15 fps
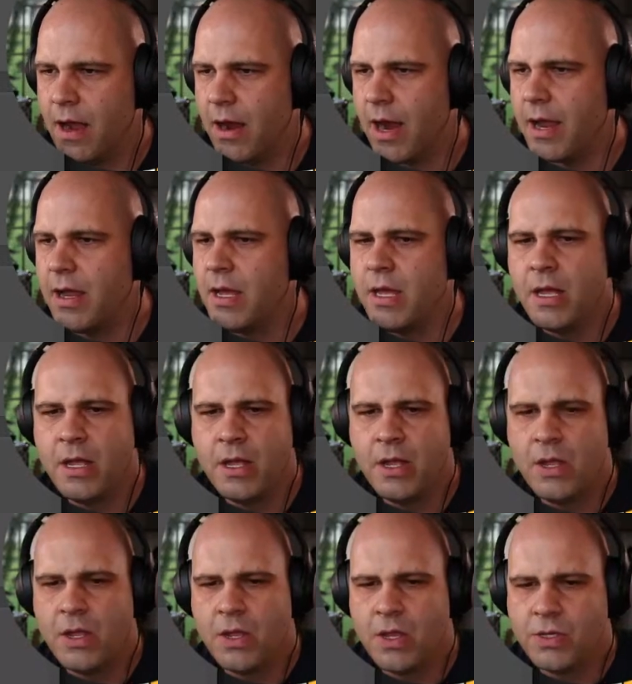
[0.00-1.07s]
All right.
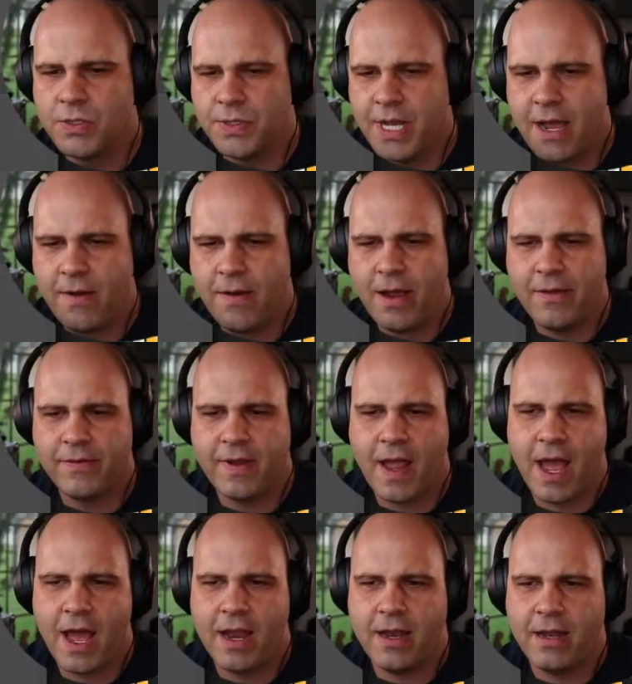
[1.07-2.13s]
So now I've
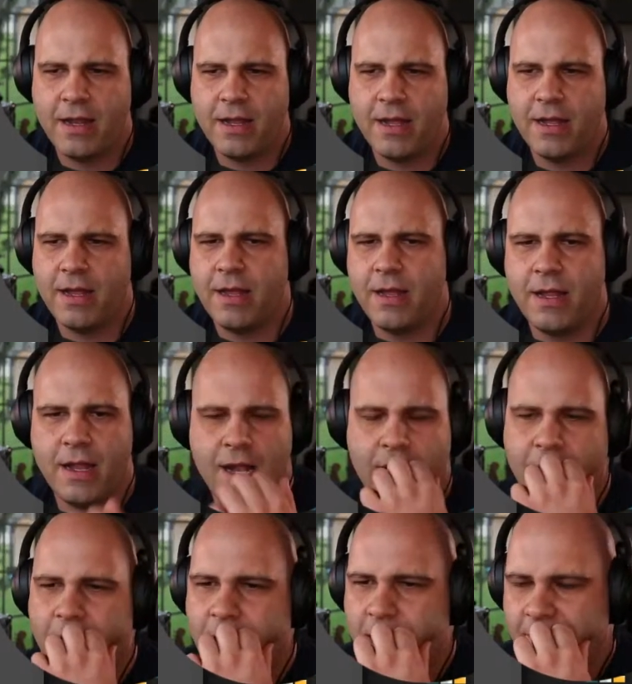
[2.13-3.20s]
got
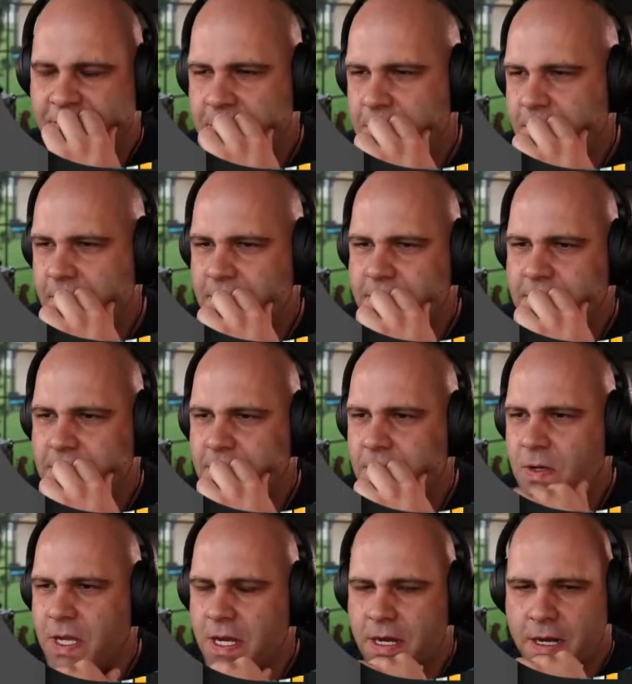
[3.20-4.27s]
a few things to do
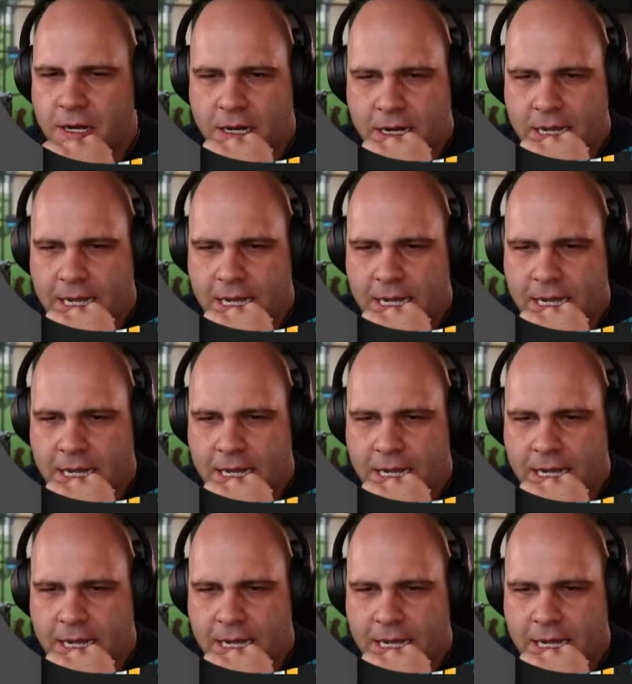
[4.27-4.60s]
here.